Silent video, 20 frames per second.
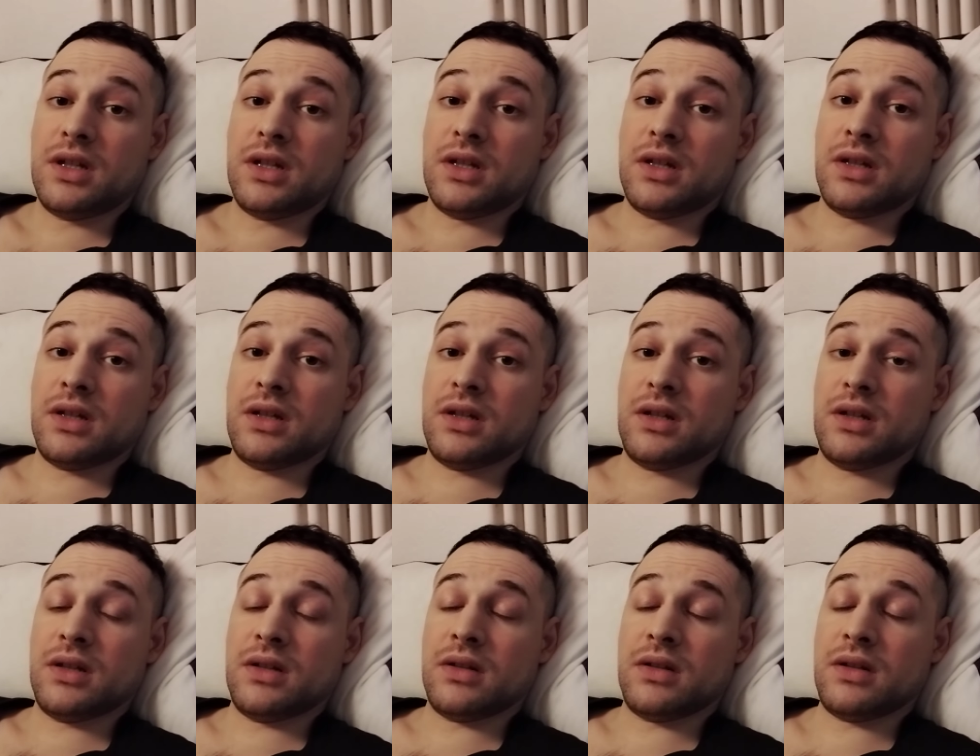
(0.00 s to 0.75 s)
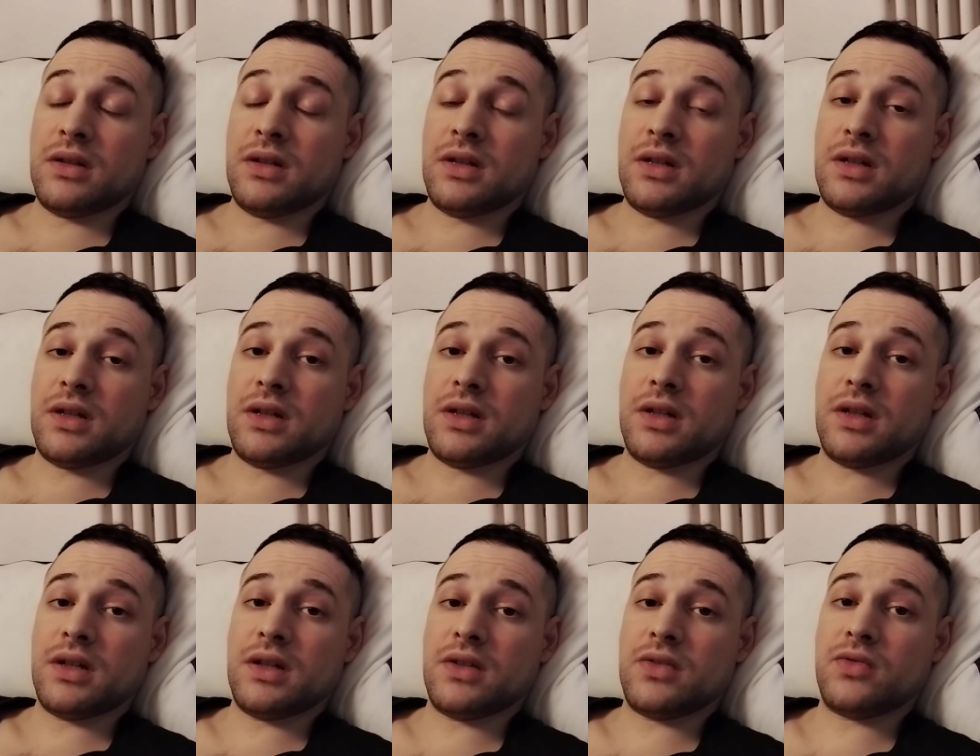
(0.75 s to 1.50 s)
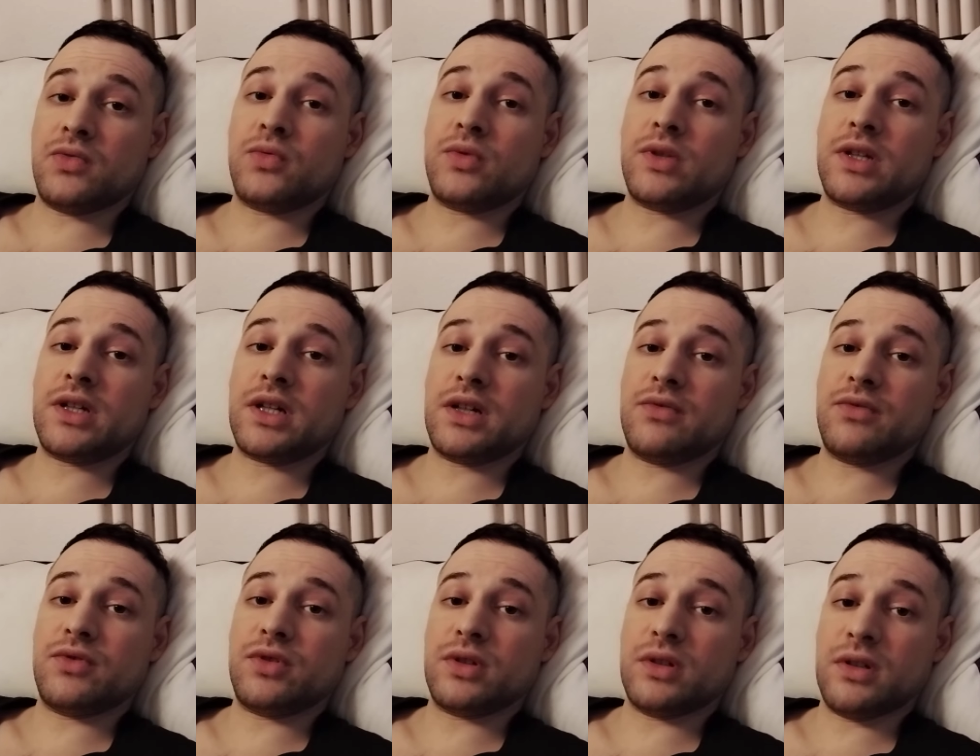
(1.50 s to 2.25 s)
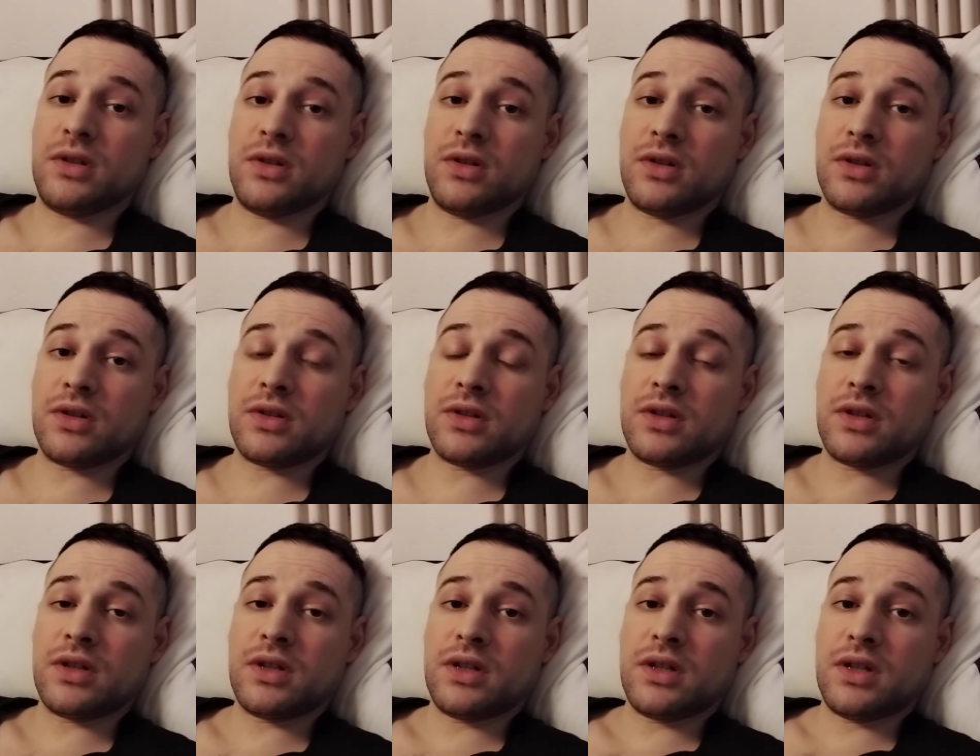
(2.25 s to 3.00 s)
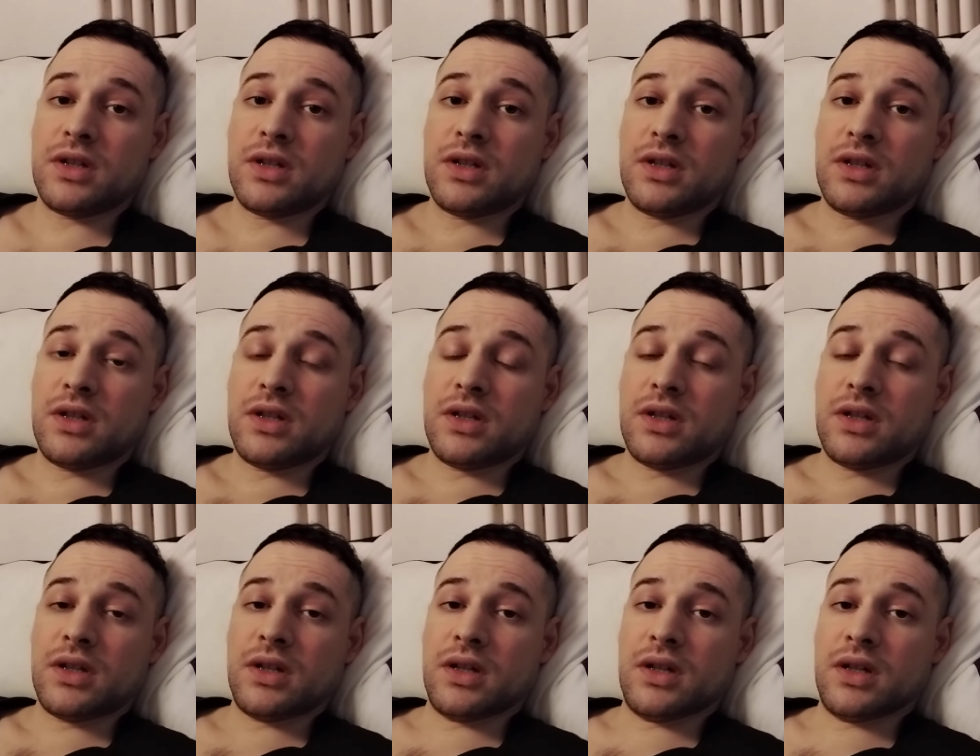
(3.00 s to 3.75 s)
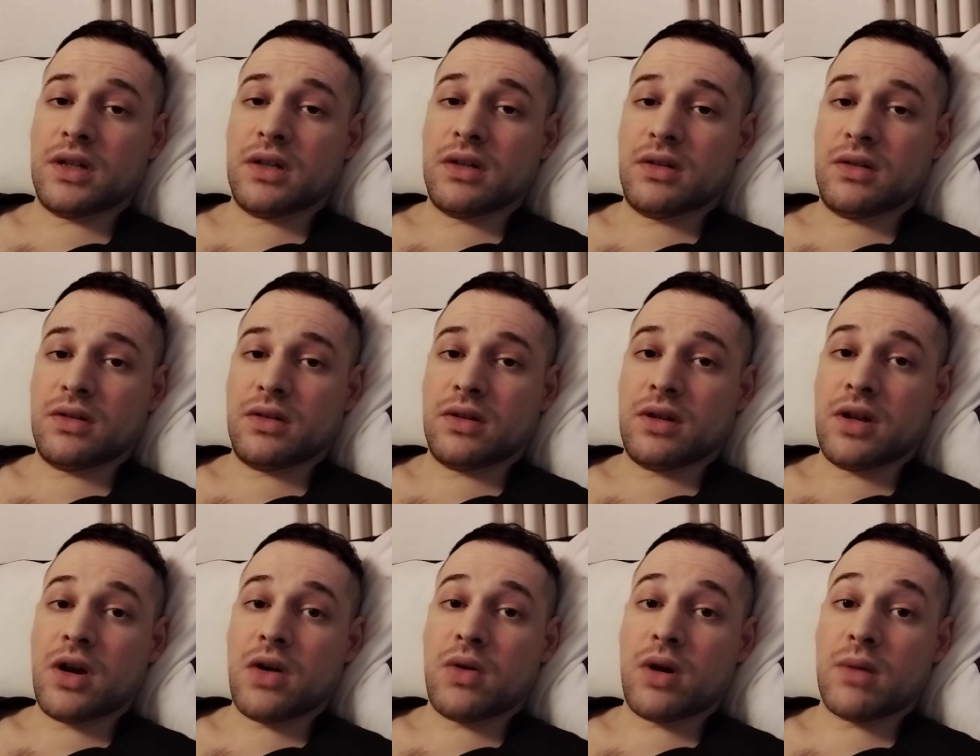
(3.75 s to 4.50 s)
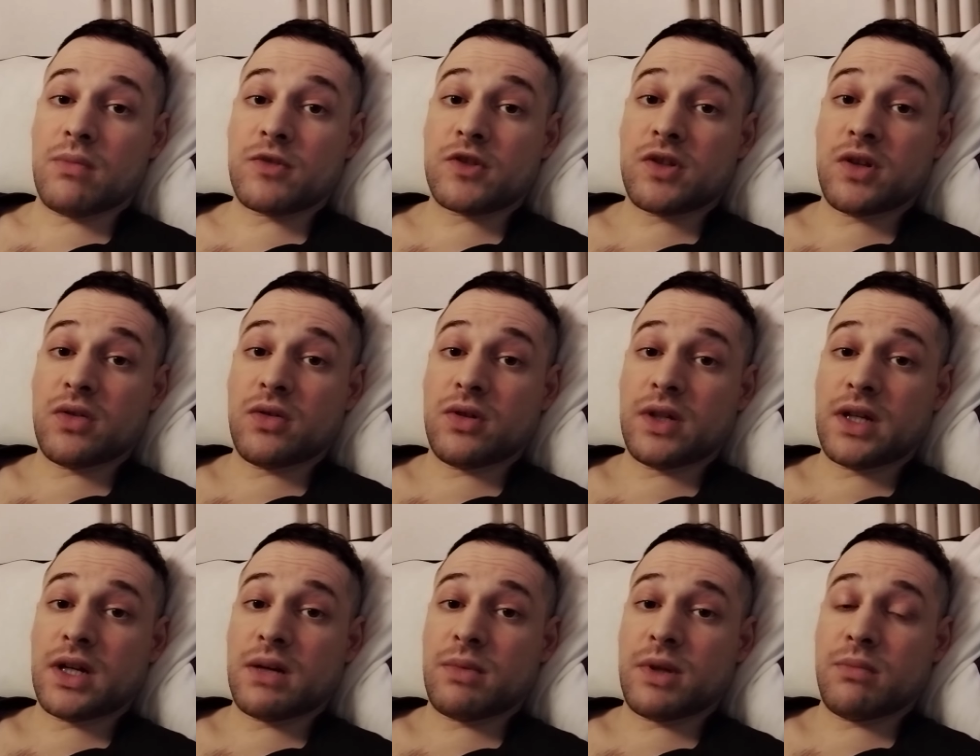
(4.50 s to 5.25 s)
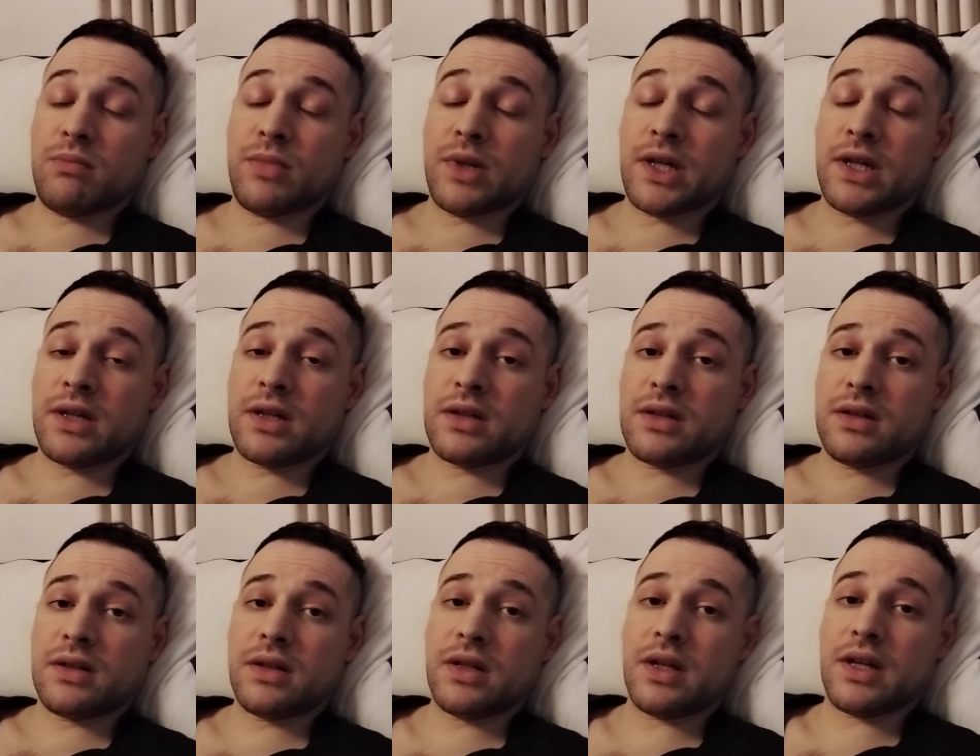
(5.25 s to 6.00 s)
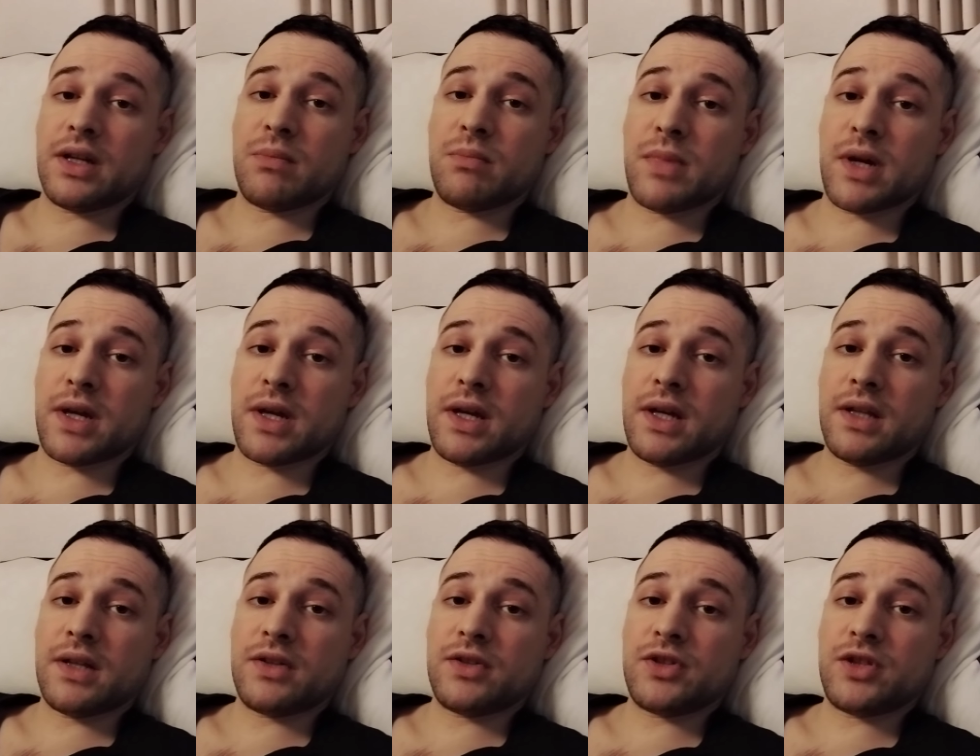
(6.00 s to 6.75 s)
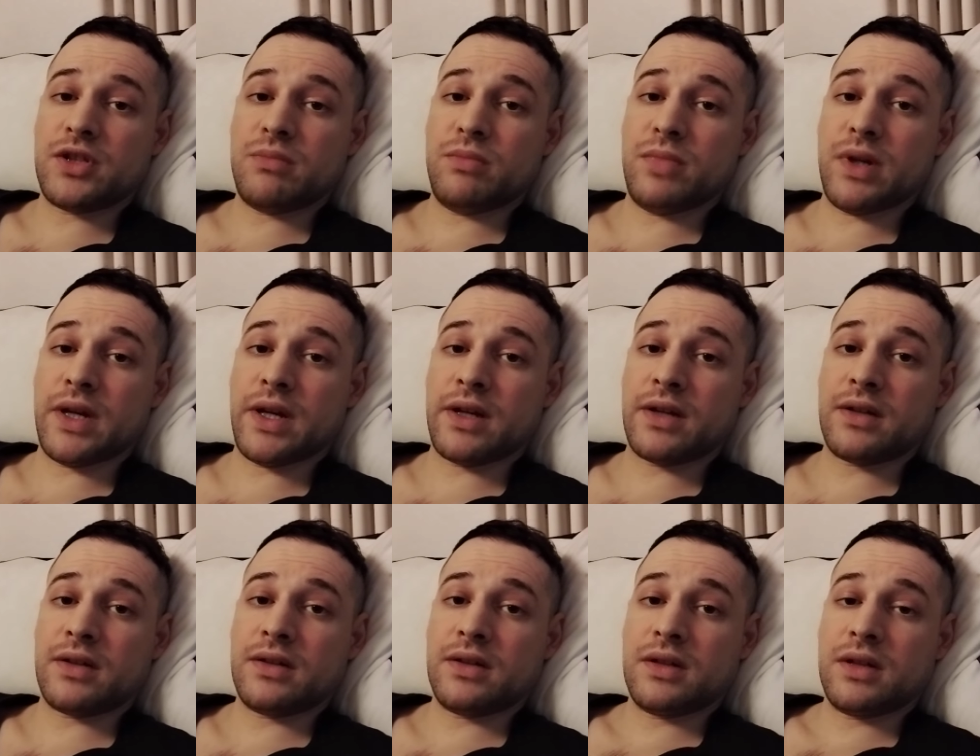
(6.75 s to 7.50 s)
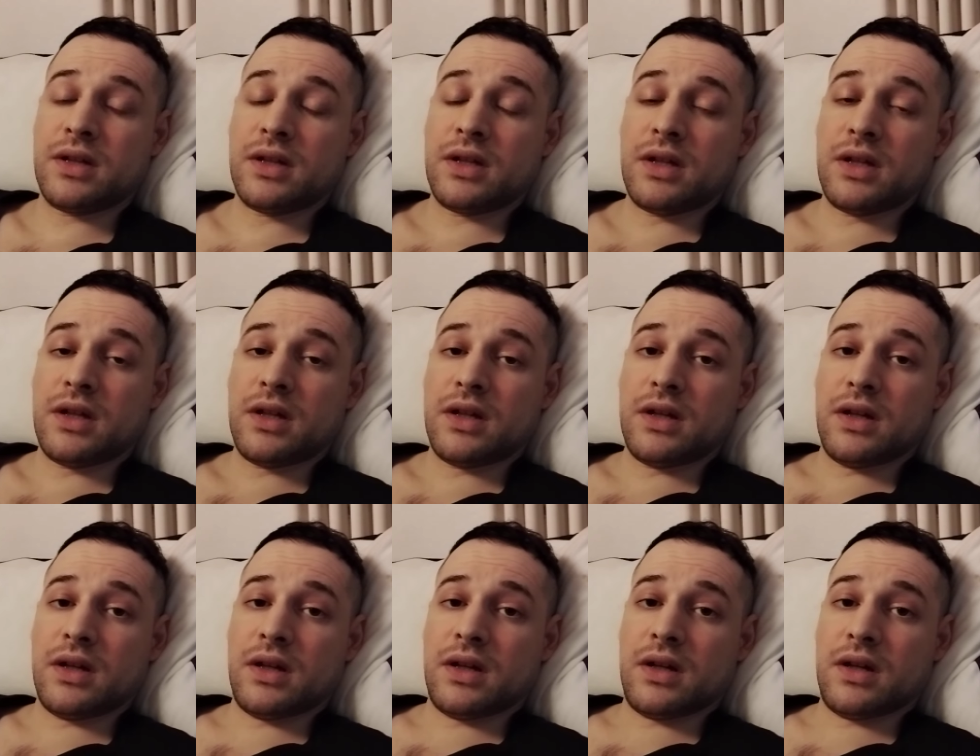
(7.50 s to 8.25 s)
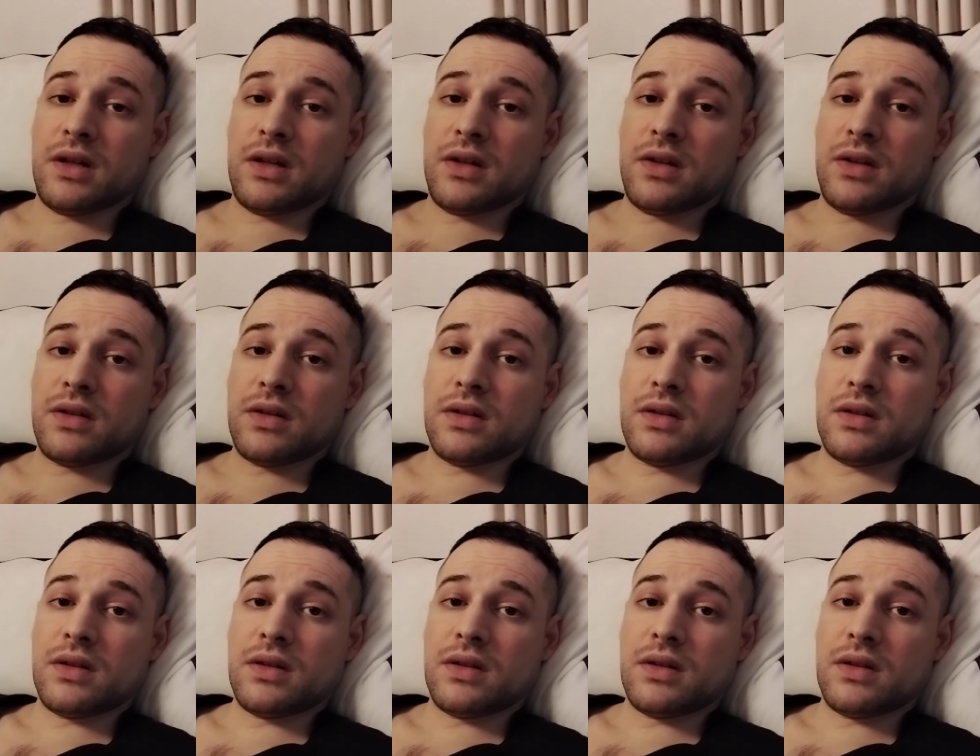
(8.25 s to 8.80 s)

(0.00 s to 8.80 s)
And yeah, I had to recover a lot, and now I'm slowly coming back, getting my energy back. And